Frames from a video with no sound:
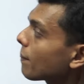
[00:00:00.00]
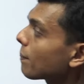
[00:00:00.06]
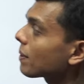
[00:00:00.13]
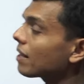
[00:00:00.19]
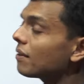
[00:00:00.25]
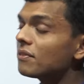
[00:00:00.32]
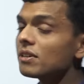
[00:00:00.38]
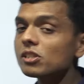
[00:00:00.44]

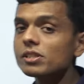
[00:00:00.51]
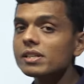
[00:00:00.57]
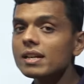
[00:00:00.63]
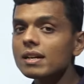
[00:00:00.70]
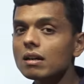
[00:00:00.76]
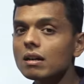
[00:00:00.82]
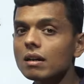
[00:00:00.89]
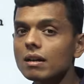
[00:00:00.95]
previous
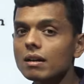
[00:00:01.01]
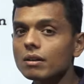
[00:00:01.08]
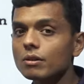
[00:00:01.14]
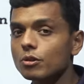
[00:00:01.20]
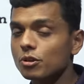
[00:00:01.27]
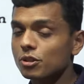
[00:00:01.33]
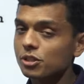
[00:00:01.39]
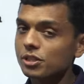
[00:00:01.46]
year
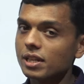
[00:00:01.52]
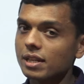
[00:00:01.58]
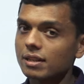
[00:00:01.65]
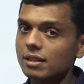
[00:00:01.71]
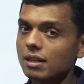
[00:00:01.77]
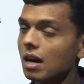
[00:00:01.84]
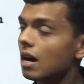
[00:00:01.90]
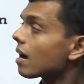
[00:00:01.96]

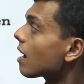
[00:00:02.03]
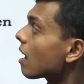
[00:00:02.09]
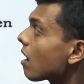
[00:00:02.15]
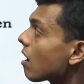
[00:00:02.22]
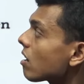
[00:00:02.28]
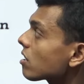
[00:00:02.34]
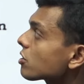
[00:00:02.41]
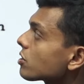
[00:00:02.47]
question
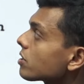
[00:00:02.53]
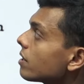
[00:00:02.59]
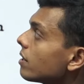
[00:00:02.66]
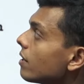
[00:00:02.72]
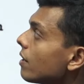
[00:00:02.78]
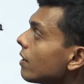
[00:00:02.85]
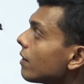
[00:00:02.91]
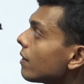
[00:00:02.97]
asked
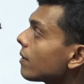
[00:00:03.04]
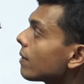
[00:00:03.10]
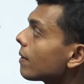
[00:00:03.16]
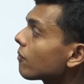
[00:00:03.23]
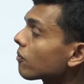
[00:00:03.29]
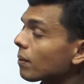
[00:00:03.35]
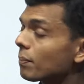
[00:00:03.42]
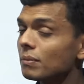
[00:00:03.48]

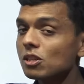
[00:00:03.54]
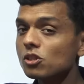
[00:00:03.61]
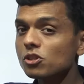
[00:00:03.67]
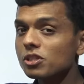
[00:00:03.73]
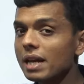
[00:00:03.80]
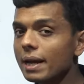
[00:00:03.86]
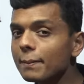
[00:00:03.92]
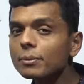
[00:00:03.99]
from the
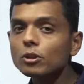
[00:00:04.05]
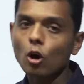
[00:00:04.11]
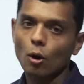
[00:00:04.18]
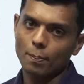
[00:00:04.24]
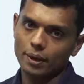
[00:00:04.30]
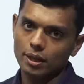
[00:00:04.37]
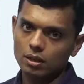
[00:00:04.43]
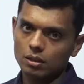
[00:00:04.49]
same
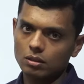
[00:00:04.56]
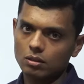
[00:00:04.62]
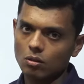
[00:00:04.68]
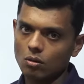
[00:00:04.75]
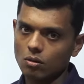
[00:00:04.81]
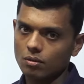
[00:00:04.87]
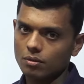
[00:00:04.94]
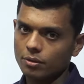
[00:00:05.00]
topic.
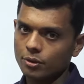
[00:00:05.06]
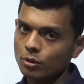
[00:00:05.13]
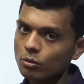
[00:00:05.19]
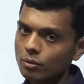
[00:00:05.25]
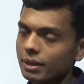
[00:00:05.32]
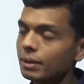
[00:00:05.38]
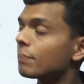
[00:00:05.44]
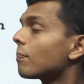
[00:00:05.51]
You
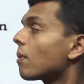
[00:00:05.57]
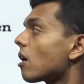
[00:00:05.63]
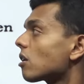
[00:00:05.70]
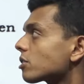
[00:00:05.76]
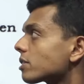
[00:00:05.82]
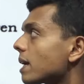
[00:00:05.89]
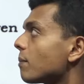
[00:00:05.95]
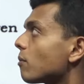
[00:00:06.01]
know, in the
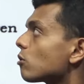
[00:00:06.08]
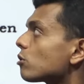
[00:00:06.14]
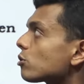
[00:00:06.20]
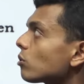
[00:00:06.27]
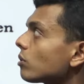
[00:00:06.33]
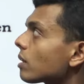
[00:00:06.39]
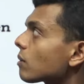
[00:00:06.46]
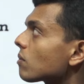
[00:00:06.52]
past time
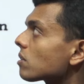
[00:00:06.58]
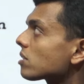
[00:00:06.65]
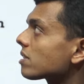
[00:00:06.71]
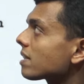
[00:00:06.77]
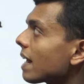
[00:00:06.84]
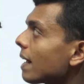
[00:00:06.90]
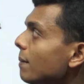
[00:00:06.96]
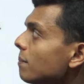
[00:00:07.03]
also there was
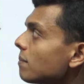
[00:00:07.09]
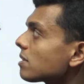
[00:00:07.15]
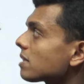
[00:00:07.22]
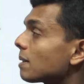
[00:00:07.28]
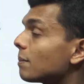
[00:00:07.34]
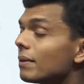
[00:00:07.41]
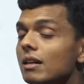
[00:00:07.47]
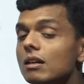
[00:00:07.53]
same
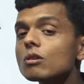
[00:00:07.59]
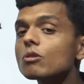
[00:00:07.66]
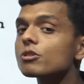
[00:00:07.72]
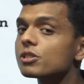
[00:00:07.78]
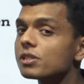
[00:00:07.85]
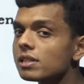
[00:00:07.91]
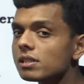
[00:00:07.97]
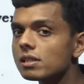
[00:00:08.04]
similar
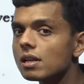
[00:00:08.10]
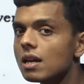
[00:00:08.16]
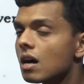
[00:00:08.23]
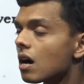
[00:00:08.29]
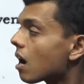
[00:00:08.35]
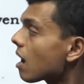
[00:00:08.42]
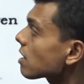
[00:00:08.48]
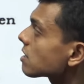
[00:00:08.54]
questions
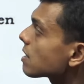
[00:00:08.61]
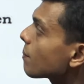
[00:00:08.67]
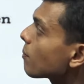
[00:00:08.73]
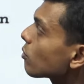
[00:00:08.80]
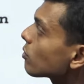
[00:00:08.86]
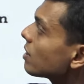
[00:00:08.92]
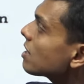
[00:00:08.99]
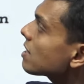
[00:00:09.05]
asked
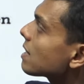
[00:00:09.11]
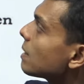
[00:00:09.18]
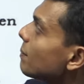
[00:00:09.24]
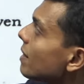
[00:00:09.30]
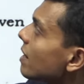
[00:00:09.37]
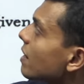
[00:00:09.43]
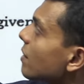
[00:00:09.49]
about the similar